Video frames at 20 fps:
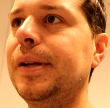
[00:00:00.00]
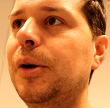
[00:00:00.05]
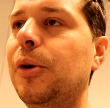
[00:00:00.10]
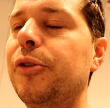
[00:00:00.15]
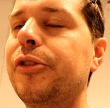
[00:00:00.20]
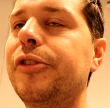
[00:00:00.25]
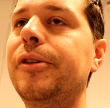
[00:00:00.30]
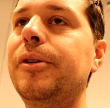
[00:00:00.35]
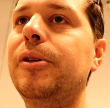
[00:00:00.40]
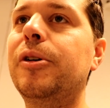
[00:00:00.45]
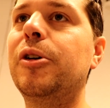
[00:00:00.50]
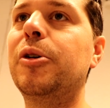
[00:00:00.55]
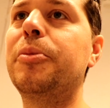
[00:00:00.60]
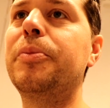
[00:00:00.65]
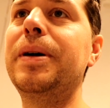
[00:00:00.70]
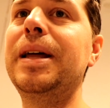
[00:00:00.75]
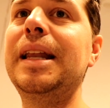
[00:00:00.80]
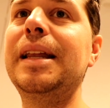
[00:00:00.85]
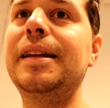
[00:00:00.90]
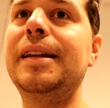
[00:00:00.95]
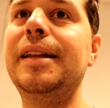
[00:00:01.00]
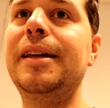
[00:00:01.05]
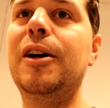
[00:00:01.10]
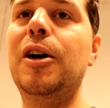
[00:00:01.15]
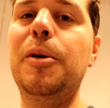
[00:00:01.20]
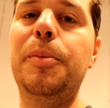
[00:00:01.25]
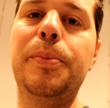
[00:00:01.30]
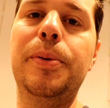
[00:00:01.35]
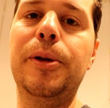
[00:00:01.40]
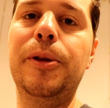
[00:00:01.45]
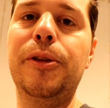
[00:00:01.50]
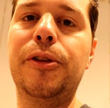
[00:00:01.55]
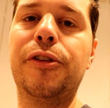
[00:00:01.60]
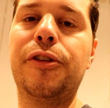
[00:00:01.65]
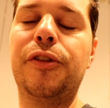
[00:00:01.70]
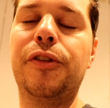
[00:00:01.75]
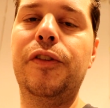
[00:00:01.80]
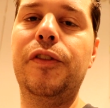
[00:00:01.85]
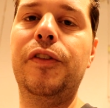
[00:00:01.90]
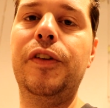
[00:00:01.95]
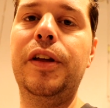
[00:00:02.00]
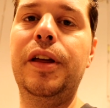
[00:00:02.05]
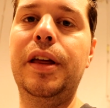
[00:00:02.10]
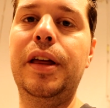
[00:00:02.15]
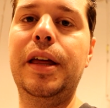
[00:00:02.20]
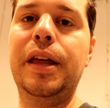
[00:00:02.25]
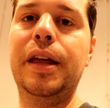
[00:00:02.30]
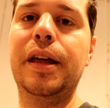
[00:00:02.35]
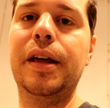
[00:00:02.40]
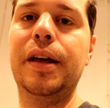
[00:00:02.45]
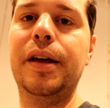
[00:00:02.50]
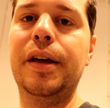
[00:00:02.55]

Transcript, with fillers: also automatically opens the